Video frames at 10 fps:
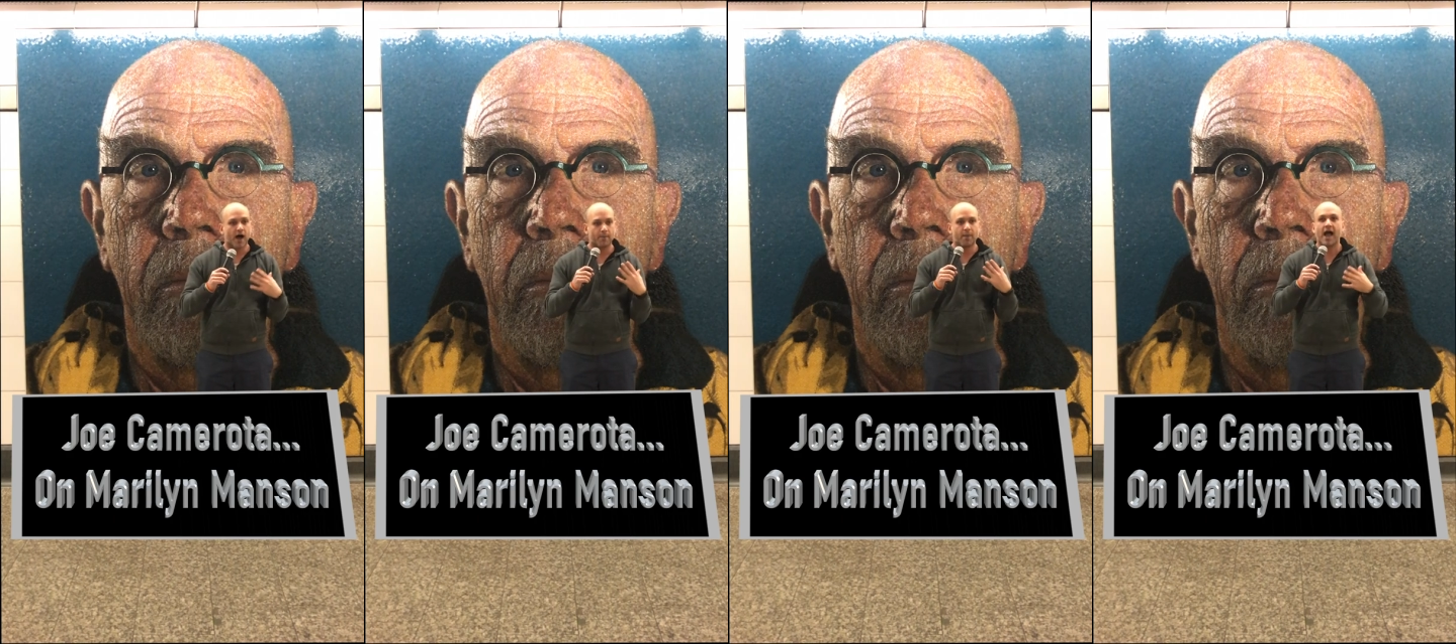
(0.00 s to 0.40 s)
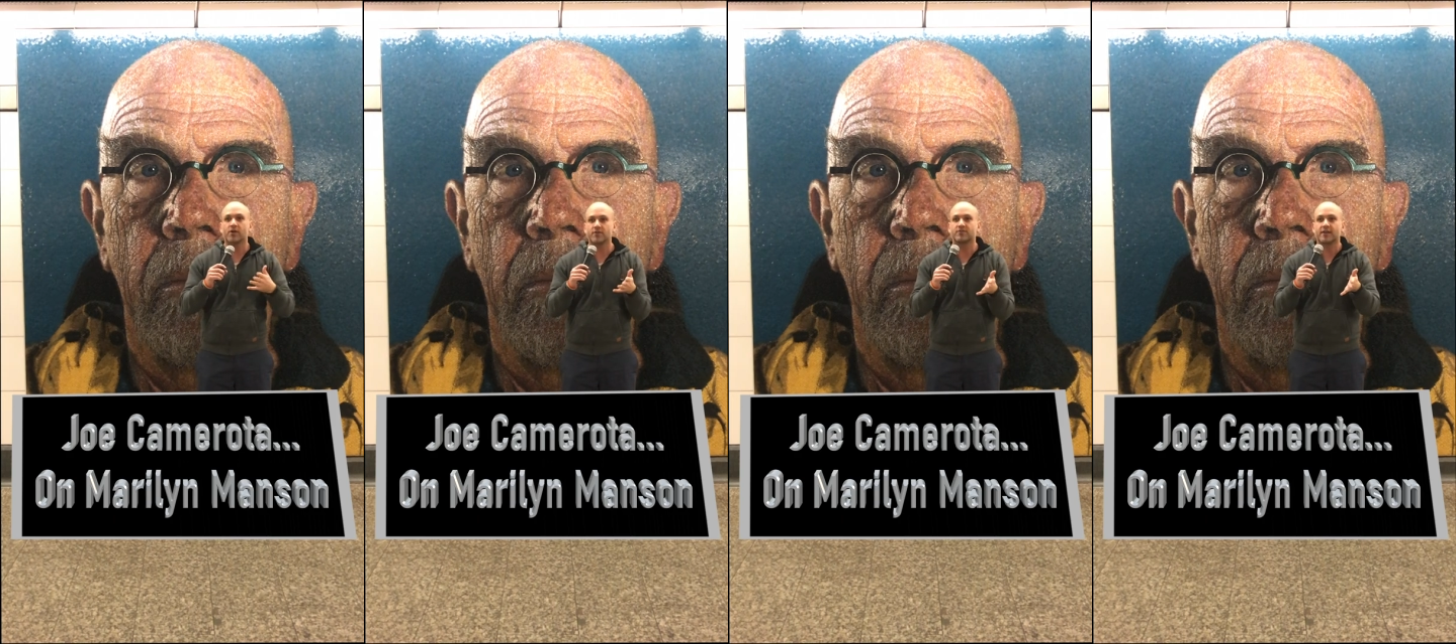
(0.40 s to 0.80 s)

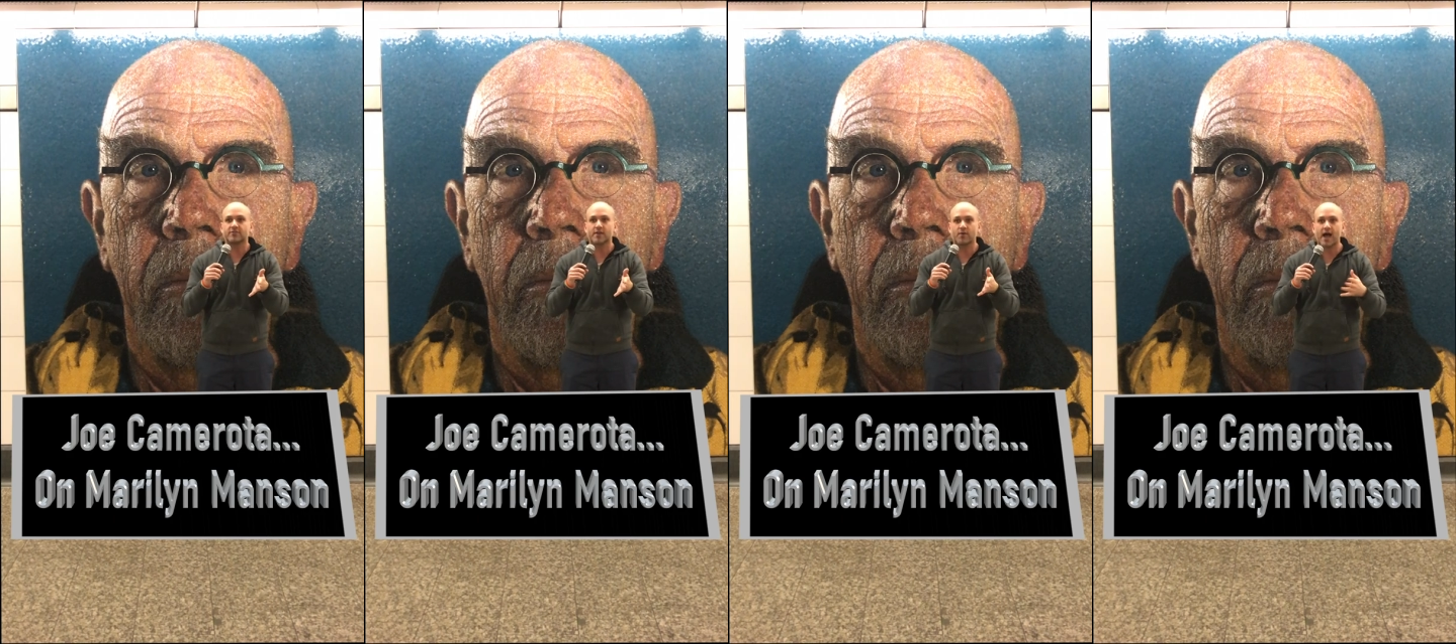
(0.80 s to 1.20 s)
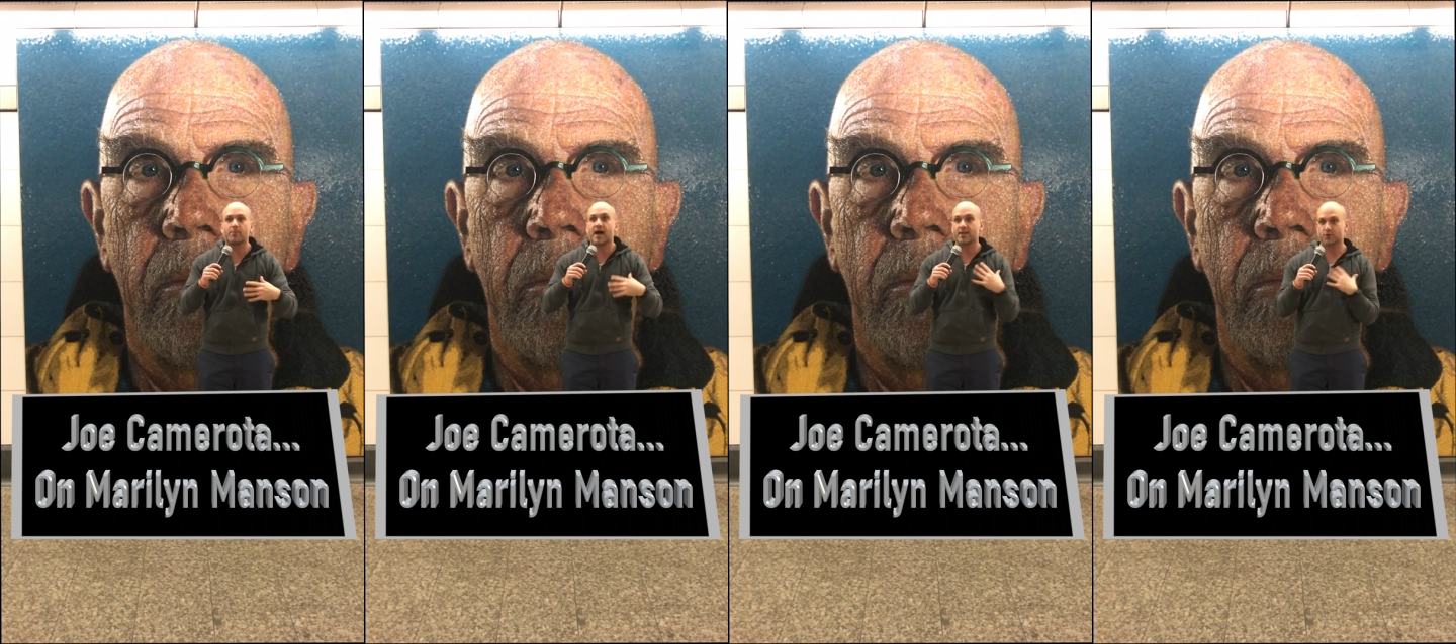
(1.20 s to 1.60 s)
pirates, yes, they robbed
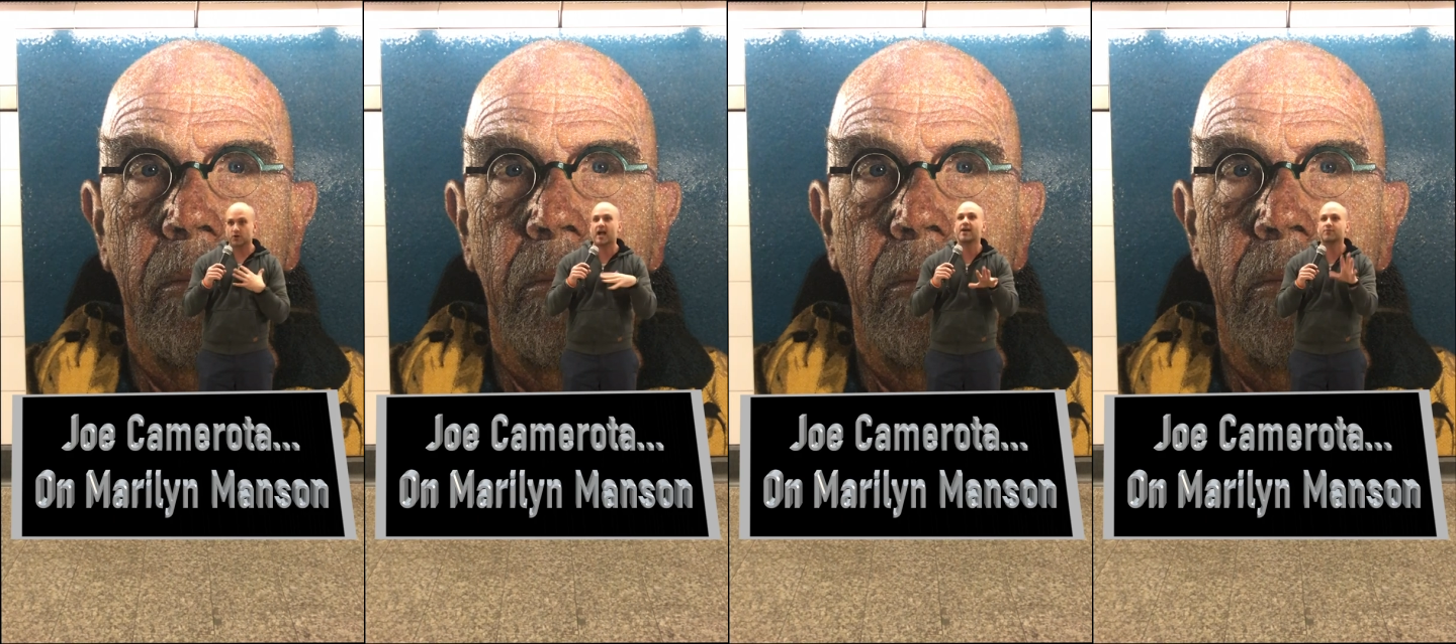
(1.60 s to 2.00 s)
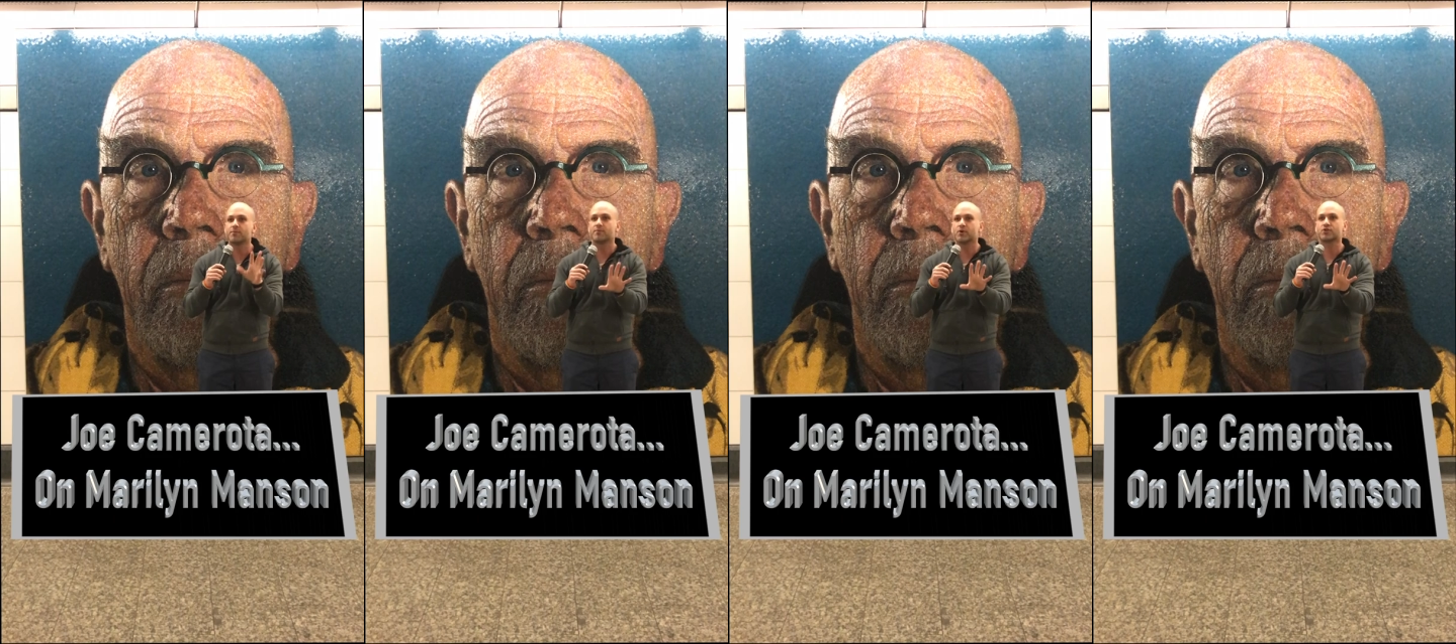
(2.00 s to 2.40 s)
I, took I from
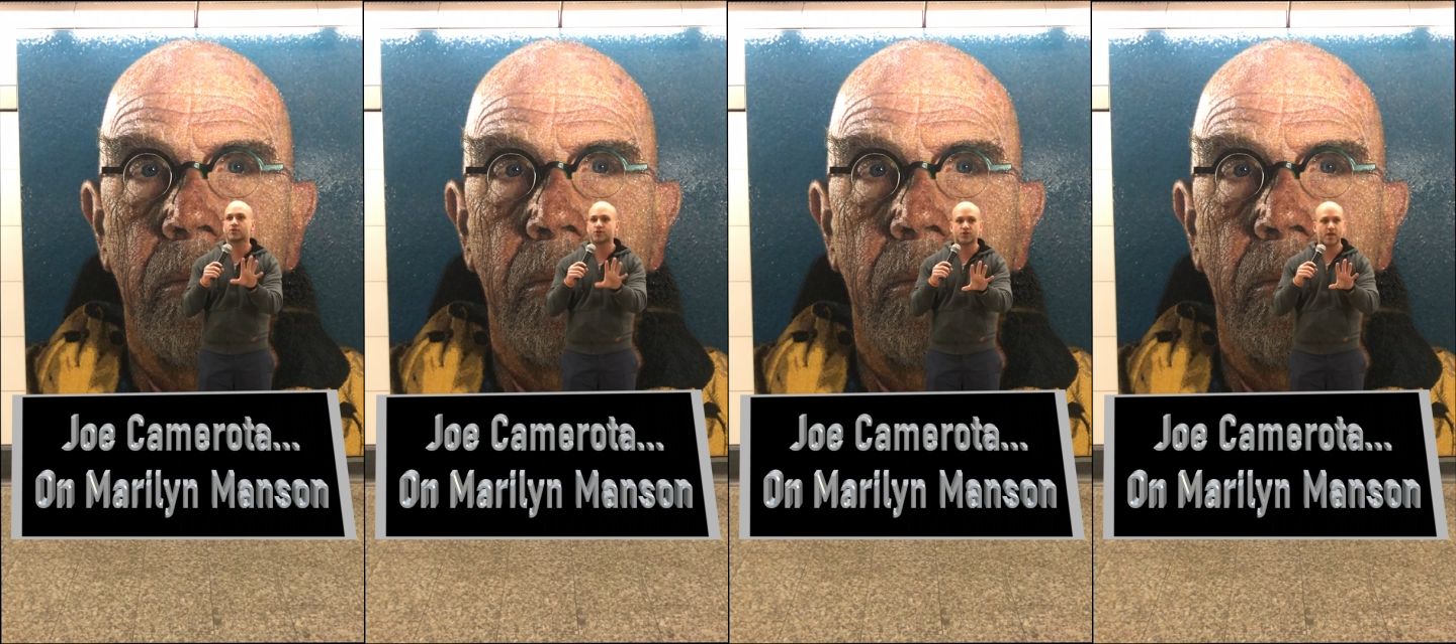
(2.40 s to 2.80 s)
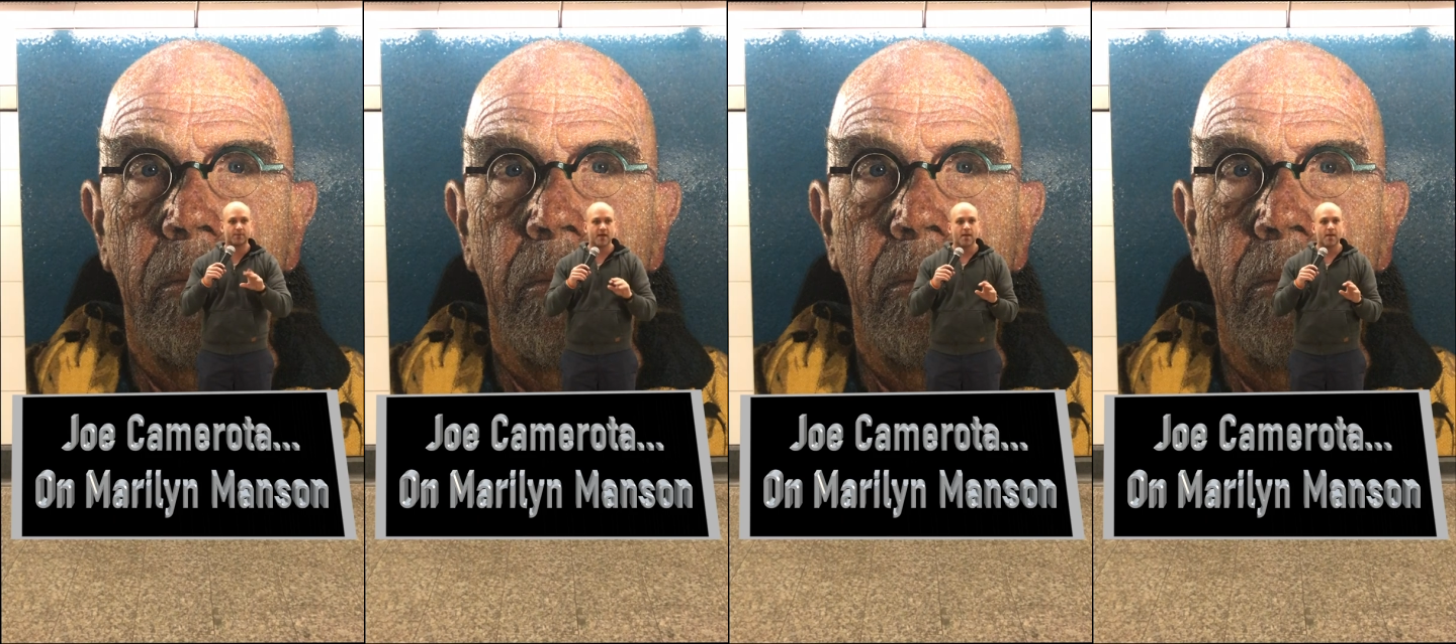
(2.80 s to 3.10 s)
the merchant ship.